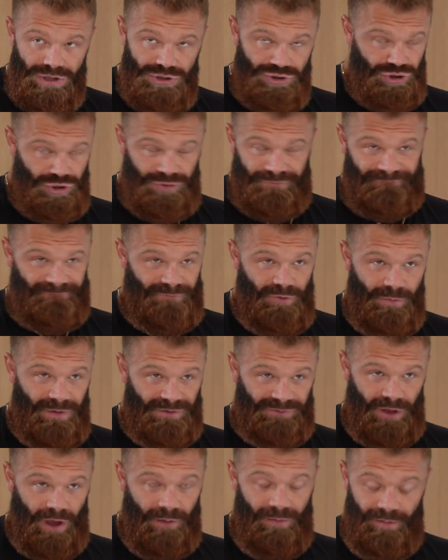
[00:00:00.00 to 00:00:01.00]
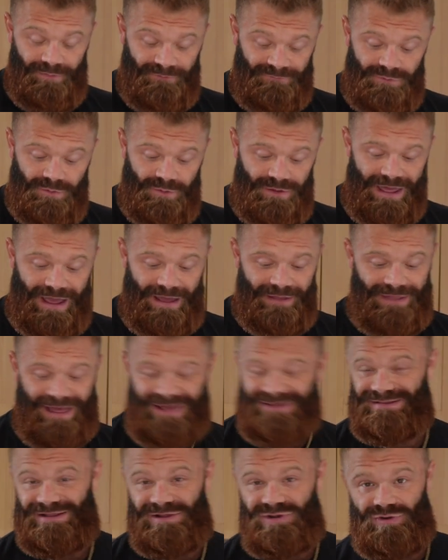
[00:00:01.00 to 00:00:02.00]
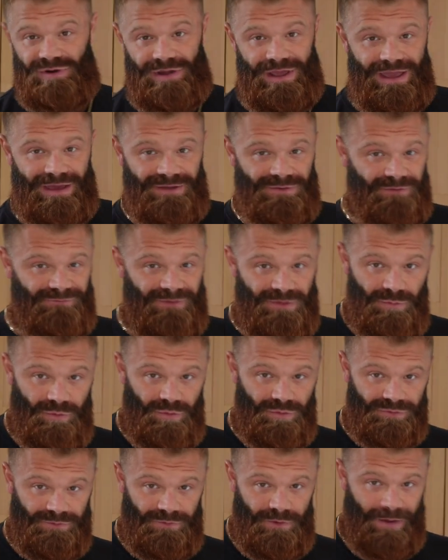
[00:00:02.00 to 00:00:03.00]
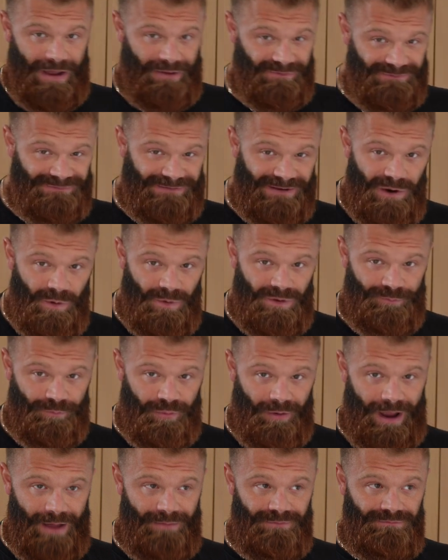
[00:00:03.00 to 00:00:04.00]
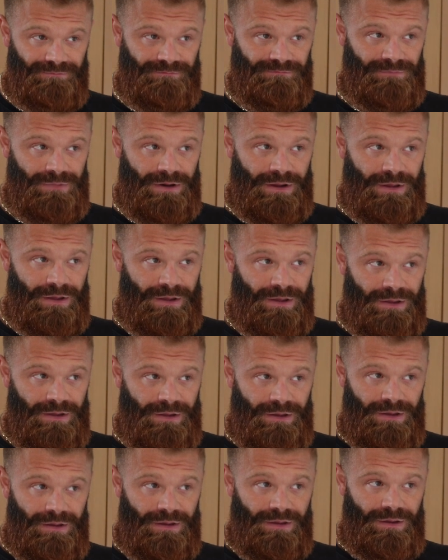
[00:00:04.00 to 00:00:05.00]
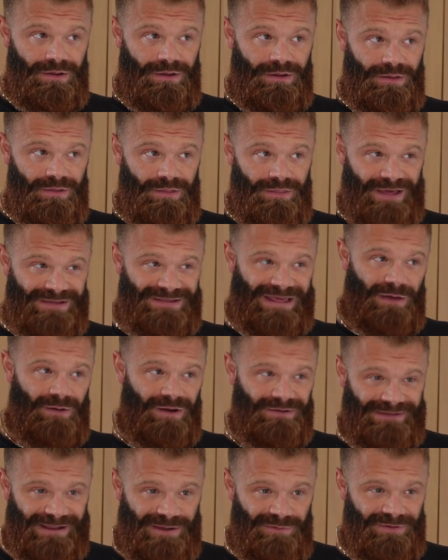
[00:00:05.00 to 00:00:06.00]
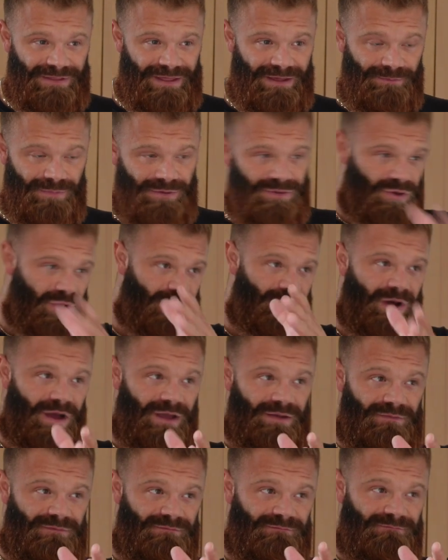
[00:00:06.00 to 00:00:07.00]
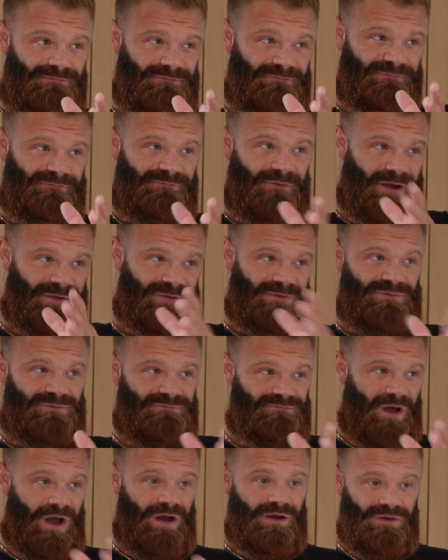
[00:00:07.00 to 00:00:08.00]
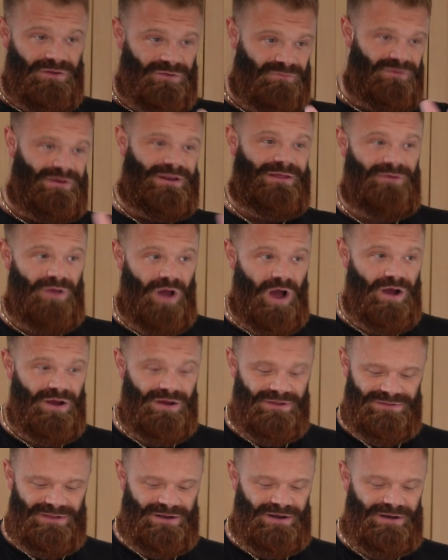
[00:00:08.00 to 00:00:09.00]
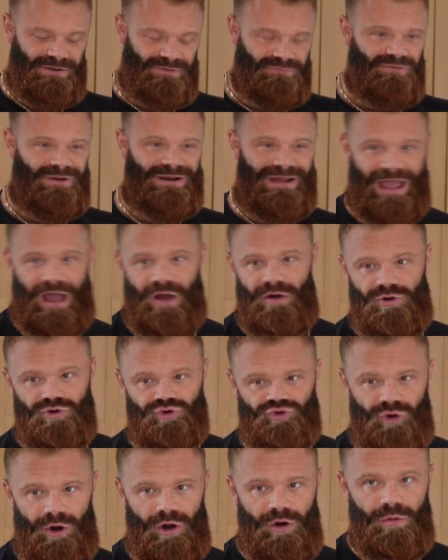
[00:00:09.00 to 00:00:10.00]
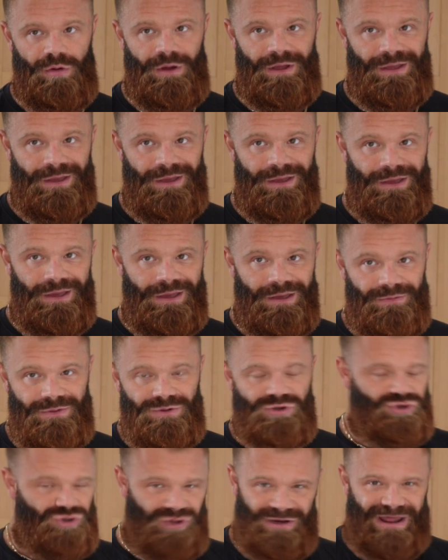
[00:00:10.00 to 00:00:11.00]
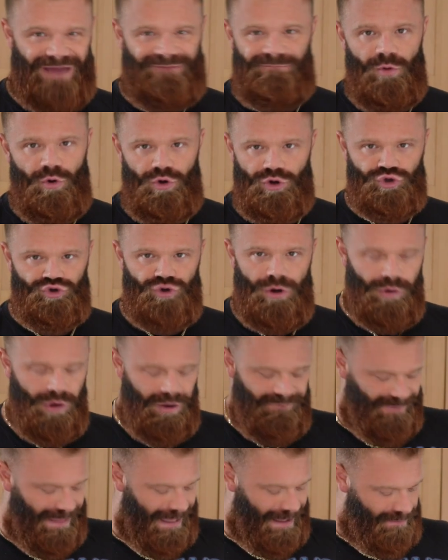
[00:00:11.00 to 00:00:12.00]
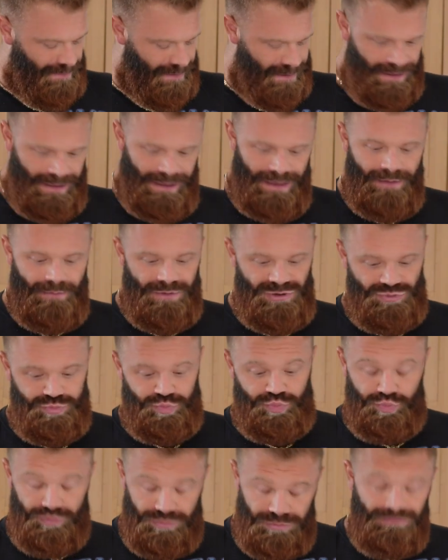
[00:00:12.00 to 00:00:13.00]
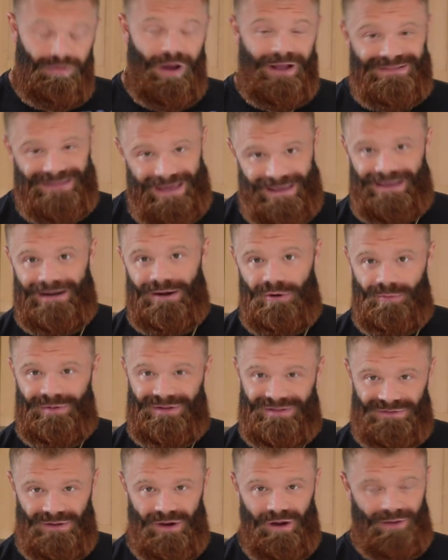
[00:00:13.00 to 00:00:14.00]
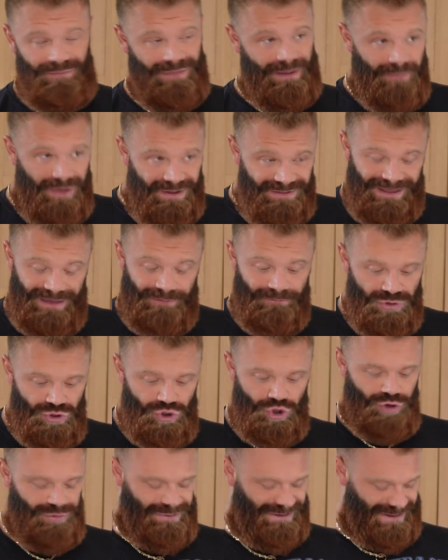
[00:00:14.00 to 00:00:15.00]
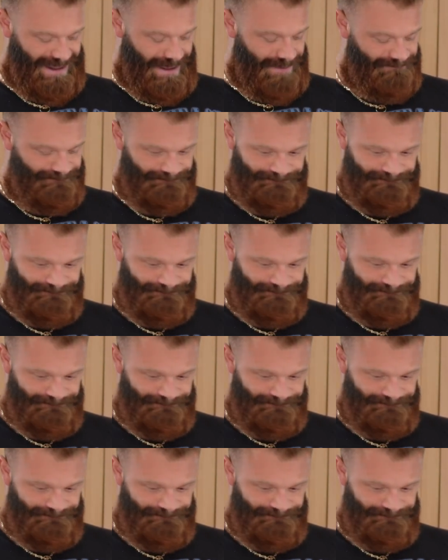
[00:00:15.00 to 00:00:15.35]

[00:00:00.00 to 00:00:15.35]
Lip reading: just fill my time up with doing that. And that's literally it. So if anyone wants to know how to deal with prep, that's how I deal with it. But you might find your hunger signaling is really out of control. They just need to have more control over that. Which might take a little bit of time. That might take maturity.